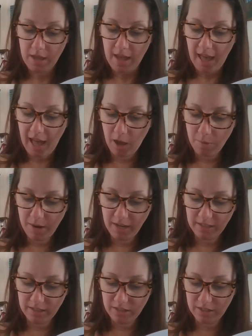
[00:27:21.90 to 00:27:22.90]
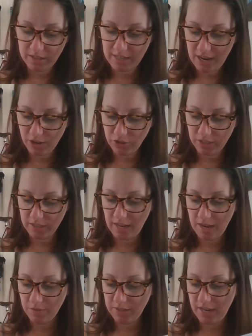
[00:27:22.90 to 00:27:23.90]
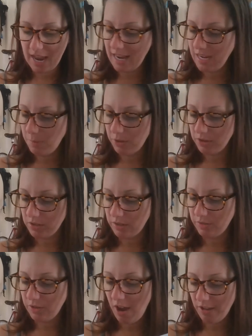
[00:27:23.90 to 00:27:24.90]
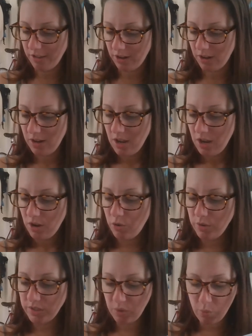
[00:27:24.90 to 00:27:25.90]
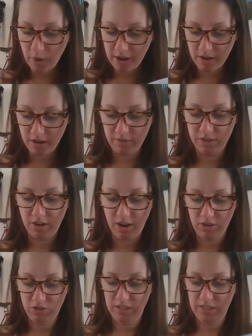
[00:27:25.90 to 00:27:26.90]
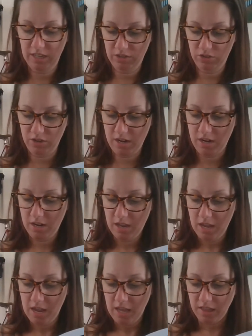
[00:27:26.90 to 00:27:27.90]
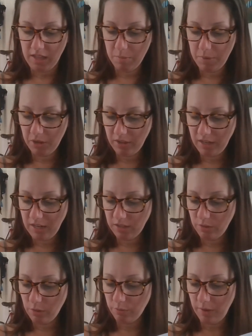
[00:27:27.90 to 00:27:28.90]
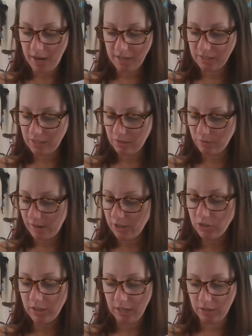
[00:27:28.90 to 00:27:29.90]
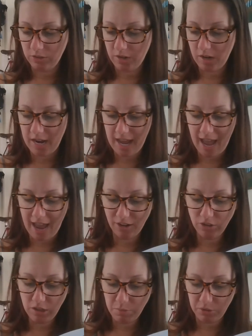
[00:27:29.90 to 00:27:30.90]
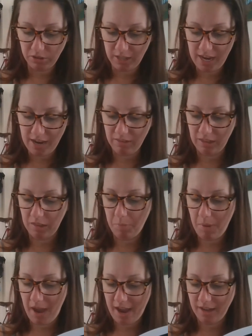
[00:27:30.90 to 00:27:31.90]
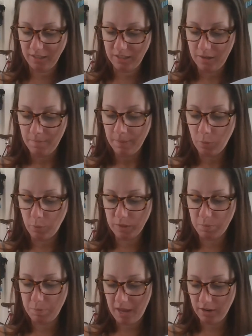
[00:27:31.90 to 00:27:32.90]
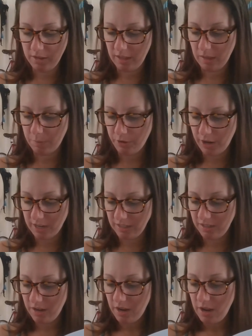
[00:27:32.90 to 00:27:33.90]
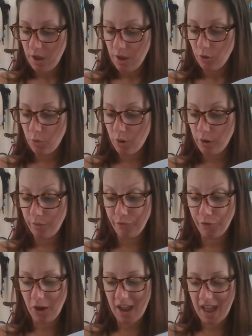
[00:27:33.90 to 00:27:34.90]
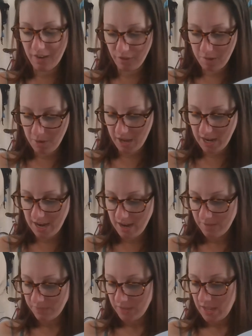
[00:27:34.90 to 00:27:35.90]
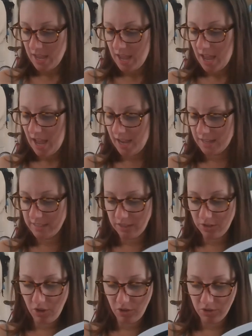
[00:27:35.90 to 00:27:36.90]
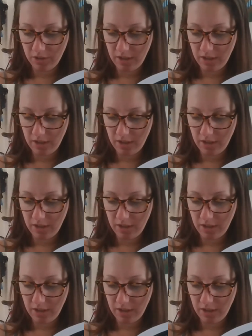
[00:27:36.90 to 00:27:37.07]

How might this nostalgia sound to any person of color who is aware of the country's history? The ability to erase this racial history and actually believe that the past was better than the present, quote, for everybody, has inculcated